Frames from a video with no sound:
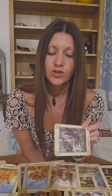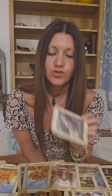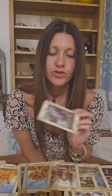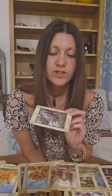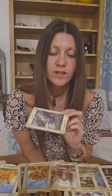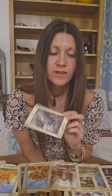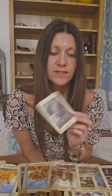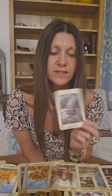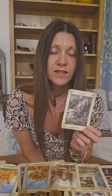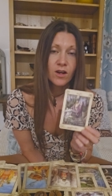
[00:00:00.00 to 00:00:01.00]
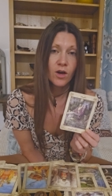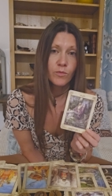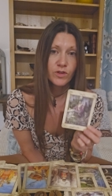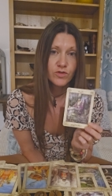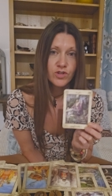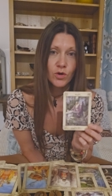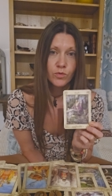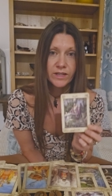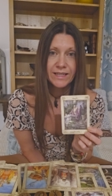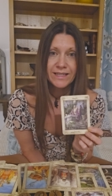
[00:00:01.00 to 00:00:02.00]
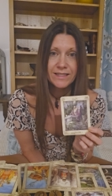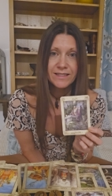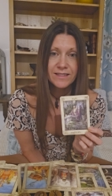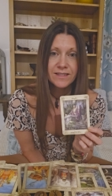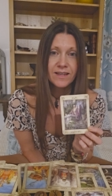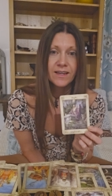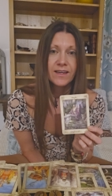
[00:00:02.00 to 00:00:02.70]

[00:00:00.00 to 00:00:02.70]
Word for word: trust that this is in line with your soul needs.